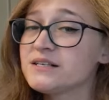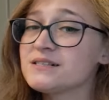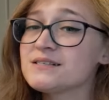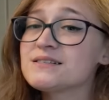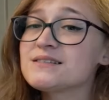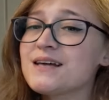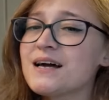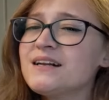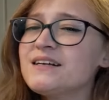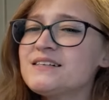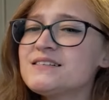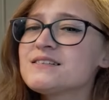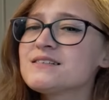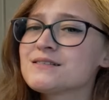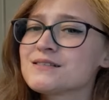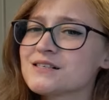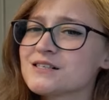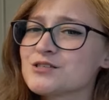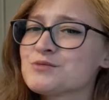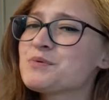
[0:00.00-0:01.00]
Stannis
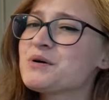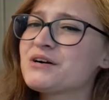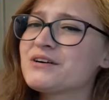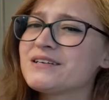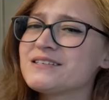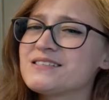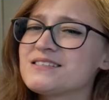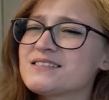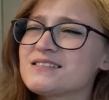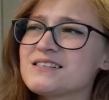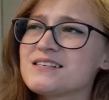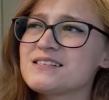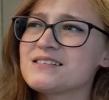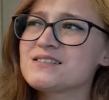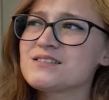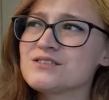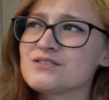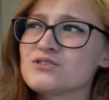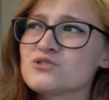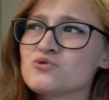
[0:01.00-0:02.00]
has experienced
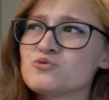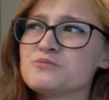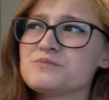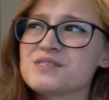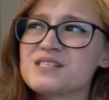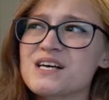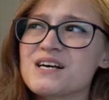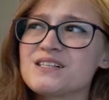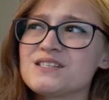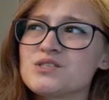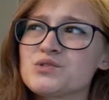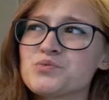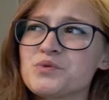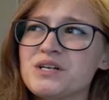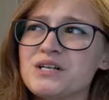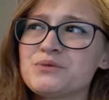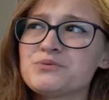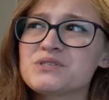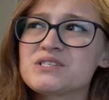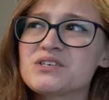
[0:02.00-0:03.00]
this at Storm's End
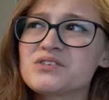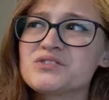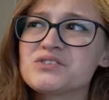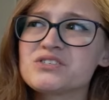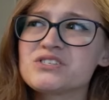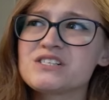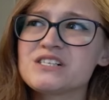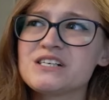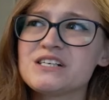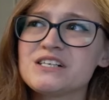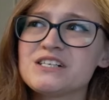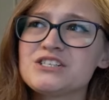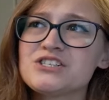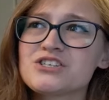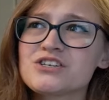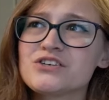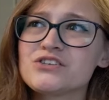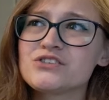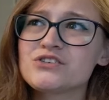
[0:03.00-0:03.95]
when it was under siege,